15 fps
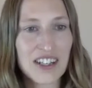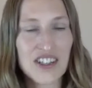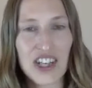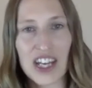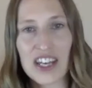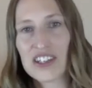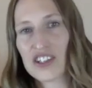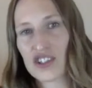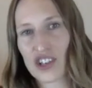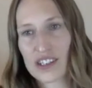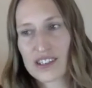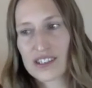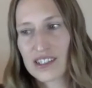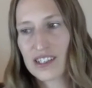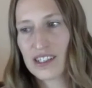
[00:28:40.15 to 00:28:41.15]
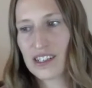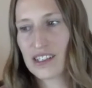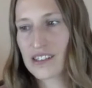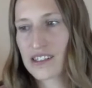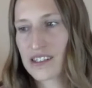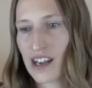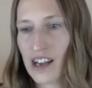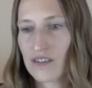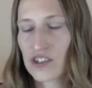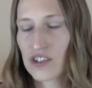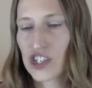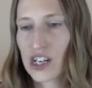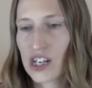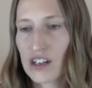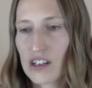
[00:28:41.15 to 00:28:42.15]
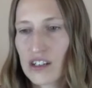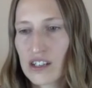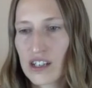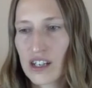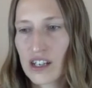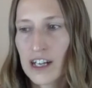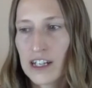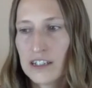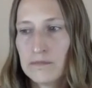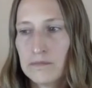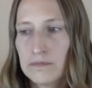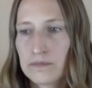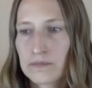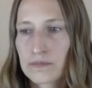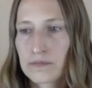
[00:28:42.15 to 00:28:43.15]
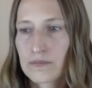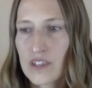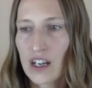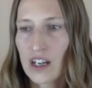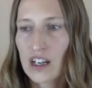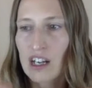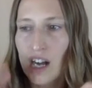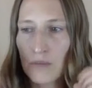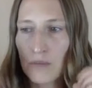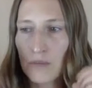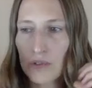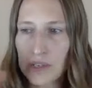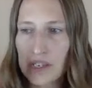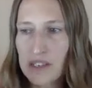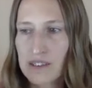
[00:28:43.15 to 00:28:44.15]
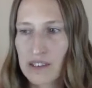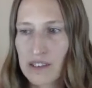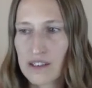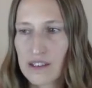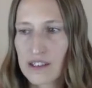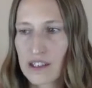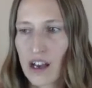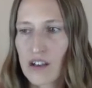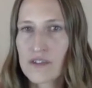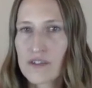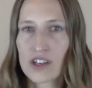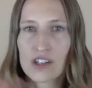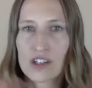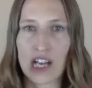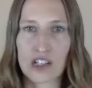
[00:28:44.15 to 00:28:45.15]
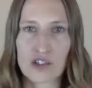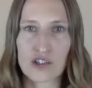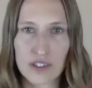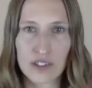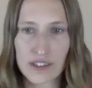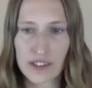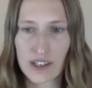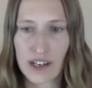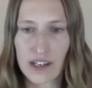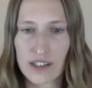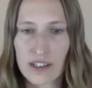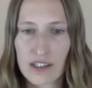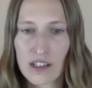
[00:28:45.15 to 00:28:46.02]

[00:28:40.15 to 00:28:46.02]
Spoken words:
Jen and Jocelyn, is I've shared a couple pieces of their natural design.